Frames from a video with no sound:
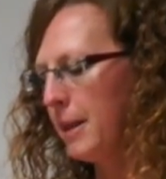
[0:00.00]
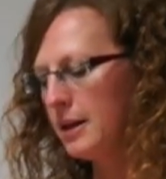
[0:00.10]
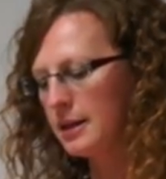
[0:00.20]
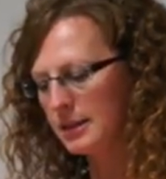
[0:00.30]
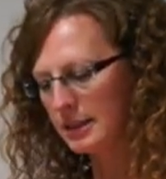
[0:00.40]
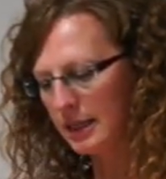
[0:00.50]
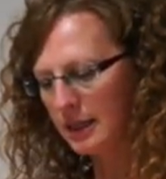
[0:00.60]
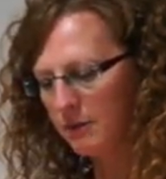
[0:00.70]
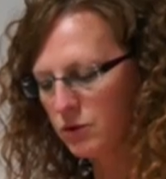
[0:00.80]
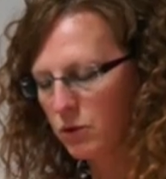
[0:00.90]
Because
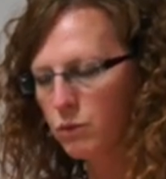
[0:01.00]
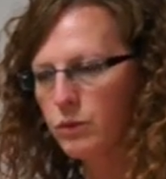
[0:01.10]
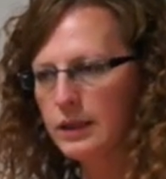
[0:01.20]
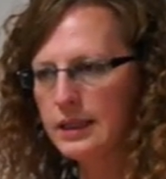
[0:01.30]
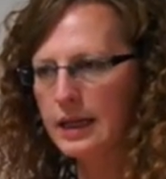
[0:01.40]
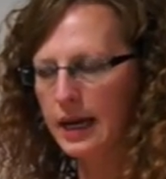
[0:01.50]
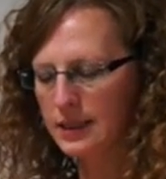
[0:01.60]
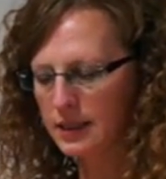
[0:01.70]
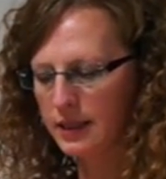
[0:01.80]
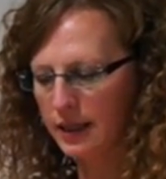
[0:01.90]
that gives you a really
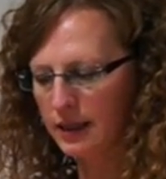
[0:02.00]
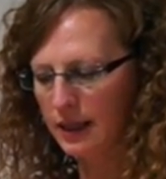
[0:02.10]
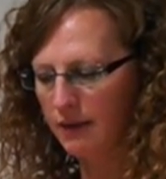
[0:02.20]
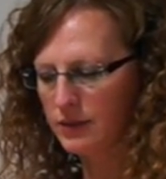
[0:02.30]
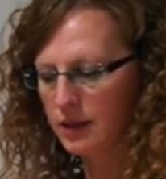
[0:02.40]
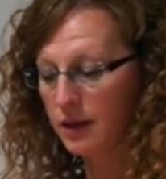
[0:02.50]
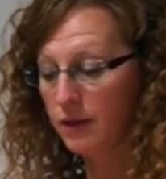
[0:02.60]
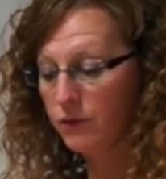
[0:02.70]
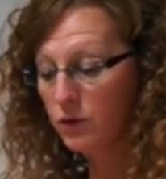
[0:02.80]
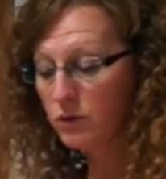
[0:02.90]
nice thin lefse.
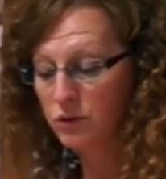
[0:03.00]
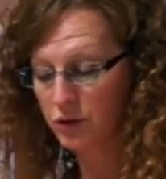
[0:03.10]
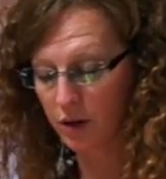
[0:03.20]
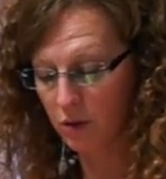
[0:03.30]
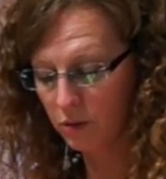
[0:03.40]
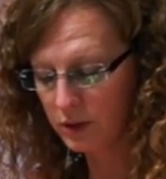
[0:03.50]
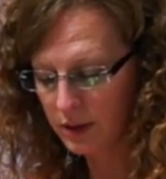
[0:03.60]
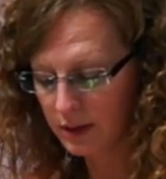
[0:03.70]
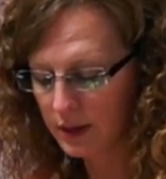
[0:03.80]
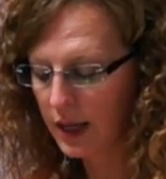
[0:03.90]
If you don't
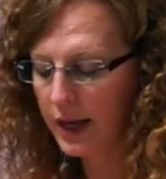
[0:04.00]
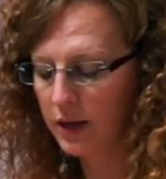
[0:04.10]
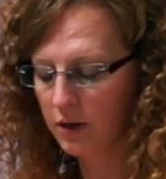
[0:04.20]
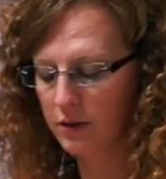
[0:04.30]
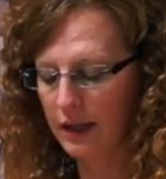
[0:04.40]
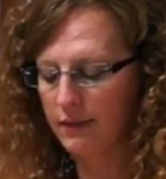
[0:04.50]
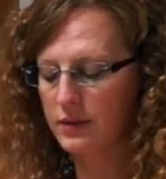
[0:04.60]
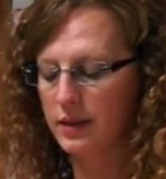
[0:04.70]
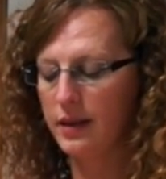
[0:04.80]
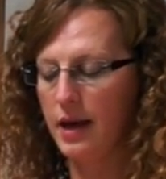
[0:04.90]
like your
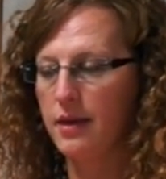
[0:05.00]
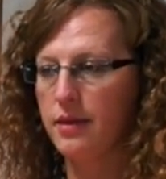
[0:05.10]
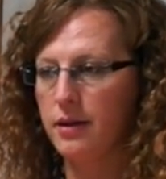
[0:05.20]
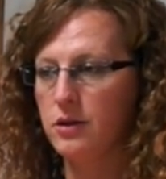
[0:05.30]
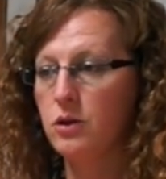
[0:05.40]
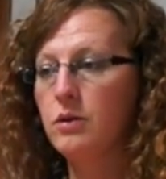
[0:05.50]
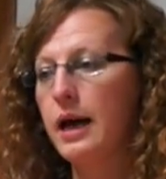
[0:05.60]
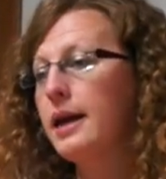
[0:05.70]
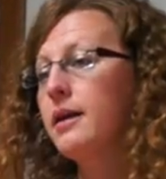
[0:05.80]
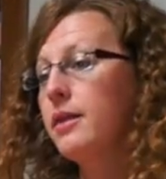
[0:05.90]
lefse that thin, you
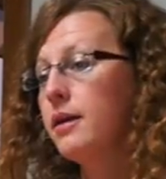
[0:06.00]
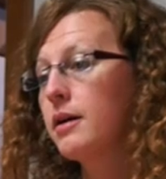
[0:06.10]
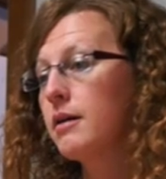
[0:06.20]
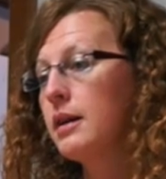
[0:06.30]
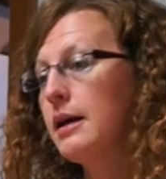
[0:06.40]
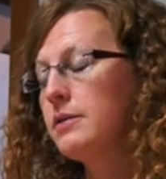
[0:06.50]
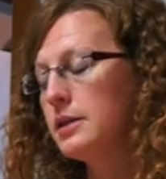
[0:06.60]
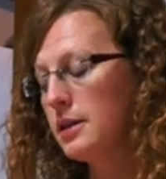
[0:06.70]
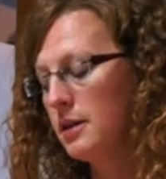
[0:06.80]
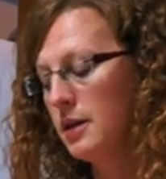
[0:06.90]
like a thicker
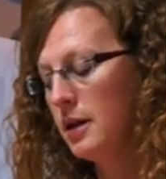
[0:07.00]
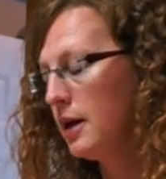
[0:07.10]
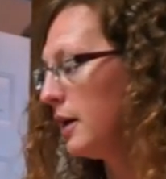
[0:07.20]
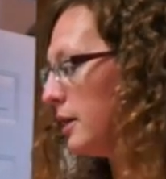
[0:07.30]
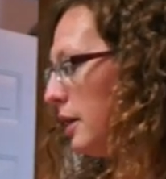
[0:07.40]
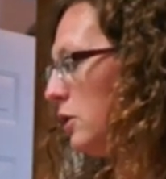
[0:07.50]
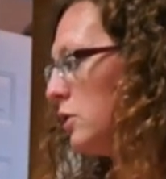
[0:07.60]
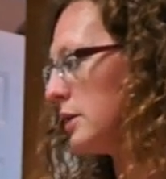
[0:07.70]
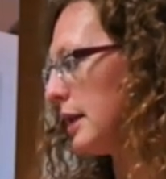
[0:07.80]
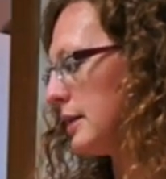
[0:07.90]
lefse, then
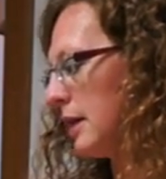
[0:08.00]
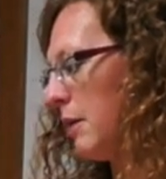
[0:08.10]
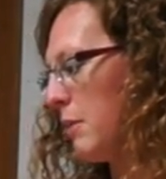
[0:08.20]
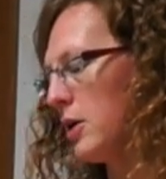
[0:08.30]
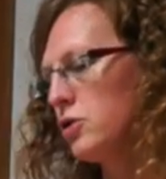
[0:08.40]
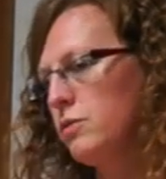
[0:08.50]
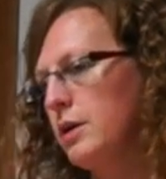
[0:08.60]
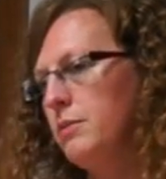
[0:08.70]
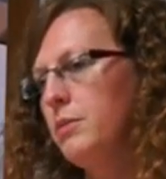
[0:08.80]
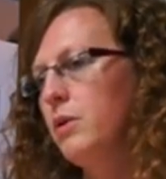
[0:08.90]
use that same
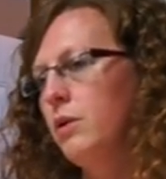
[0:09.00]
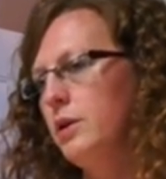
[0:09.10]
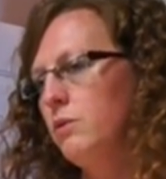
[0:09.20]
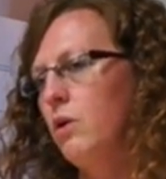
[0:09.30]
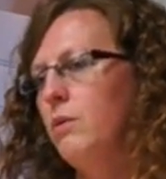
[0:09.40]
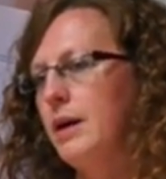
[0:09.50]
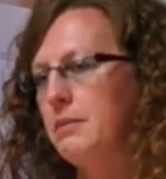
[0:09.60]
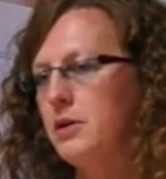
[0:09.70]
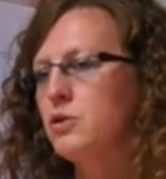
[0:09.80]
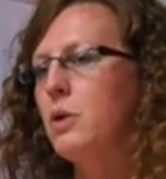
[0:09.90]
measurement, but only roll
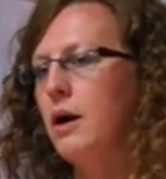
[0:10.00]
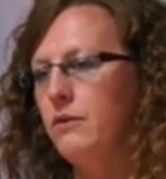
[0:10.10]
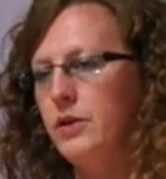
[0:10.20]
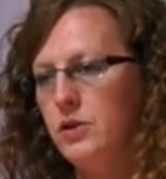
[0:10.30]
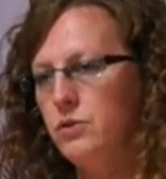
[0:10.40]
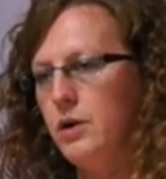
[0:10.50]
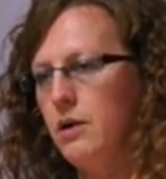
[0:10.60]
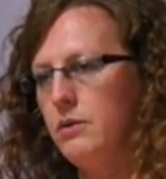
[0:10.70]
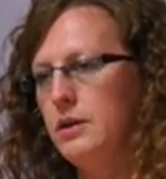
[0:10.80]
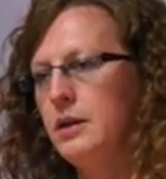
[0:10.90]
maybe a 12-inch
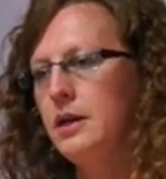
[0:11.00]
round.